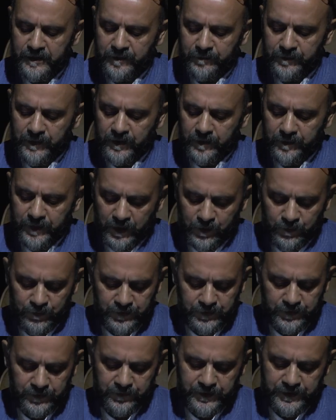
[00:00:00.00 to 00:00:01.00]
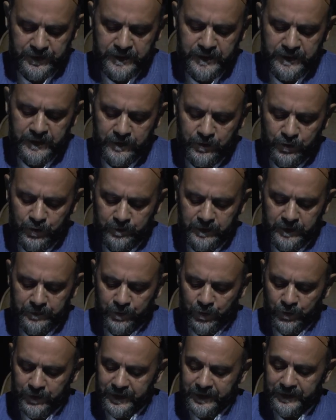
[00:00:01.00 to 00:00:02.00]
number of houses which need to be
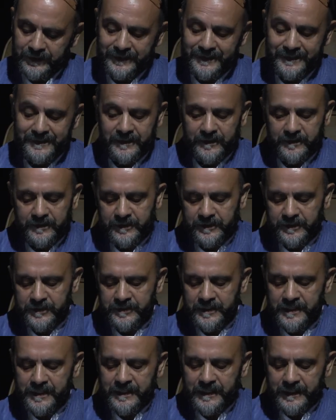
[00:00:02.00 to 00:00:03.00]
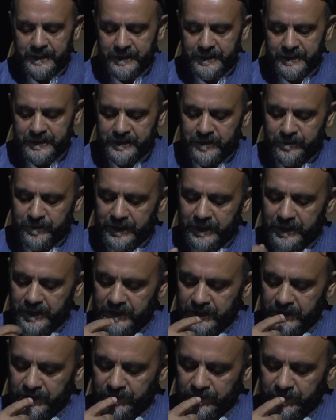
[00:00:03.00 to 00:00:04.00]
protected as heritage
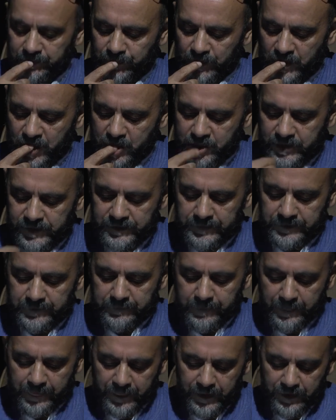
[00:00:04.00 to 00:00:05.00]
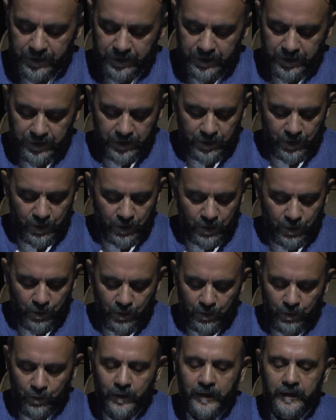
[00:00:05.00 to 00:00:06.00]
disseminated with floods.
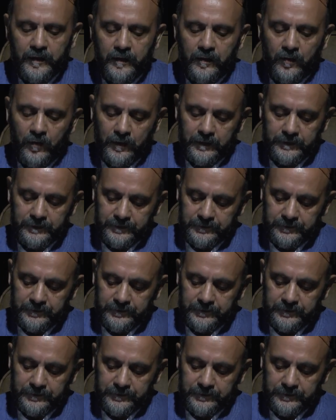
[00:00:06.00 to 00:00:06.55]
What a loss.